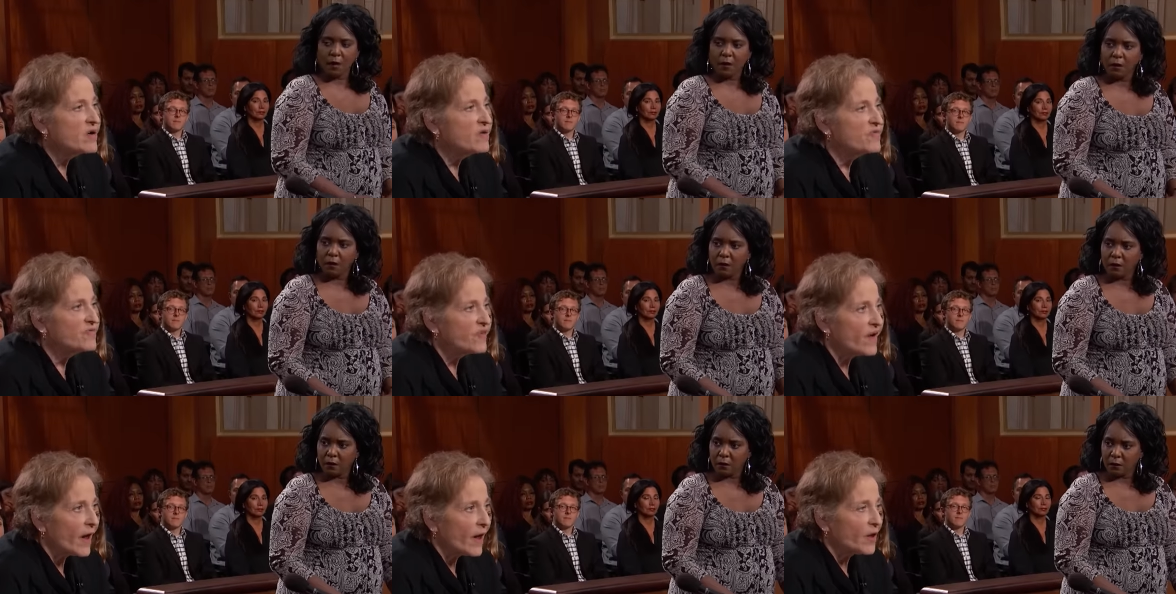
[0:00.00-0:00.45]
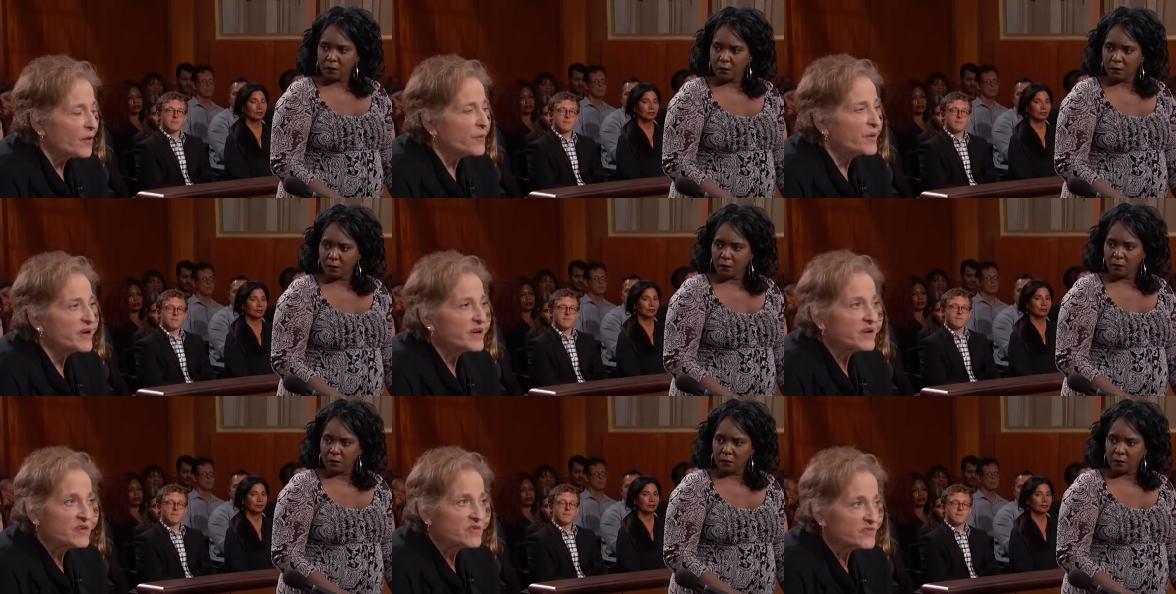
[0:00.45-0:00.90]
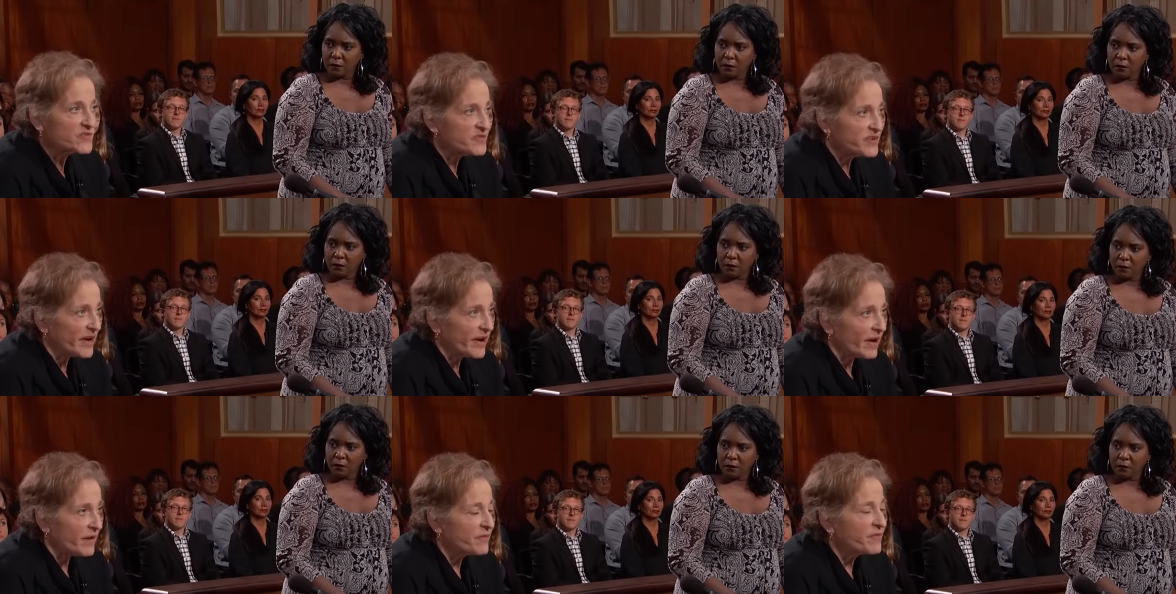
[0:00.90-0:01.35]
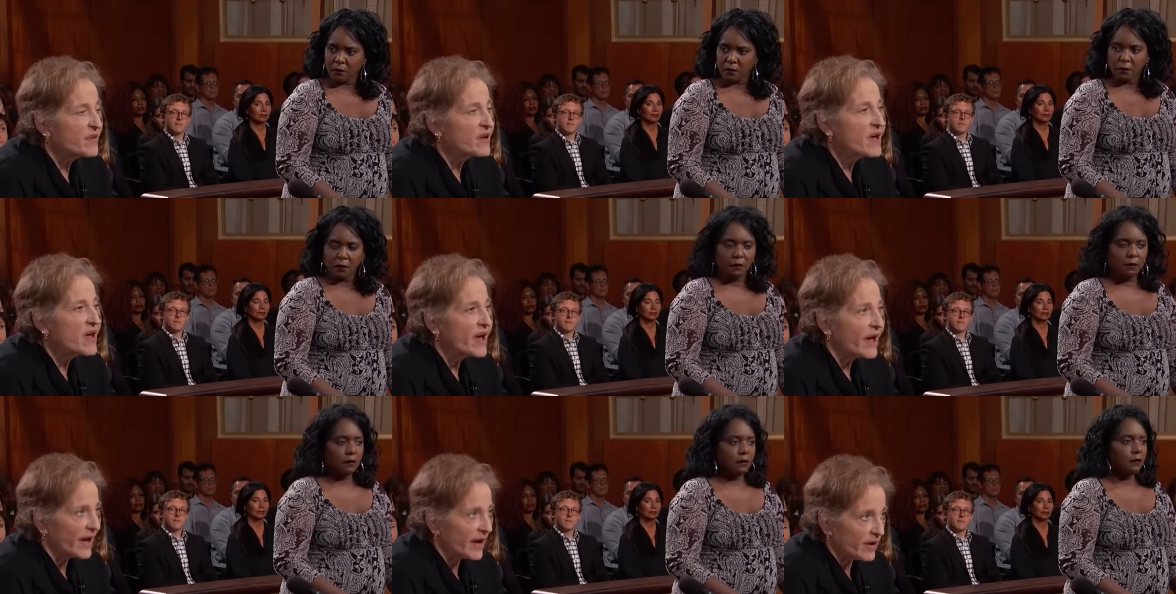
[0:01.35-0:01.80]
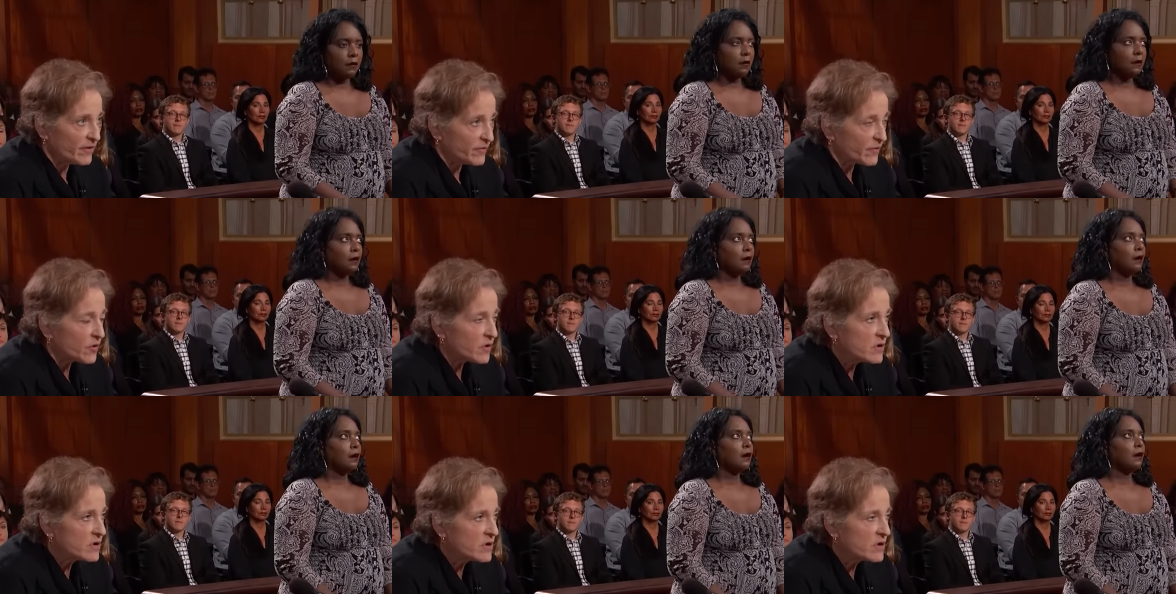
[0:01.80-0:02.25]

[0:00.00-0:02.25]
Speaker 1: following his death ever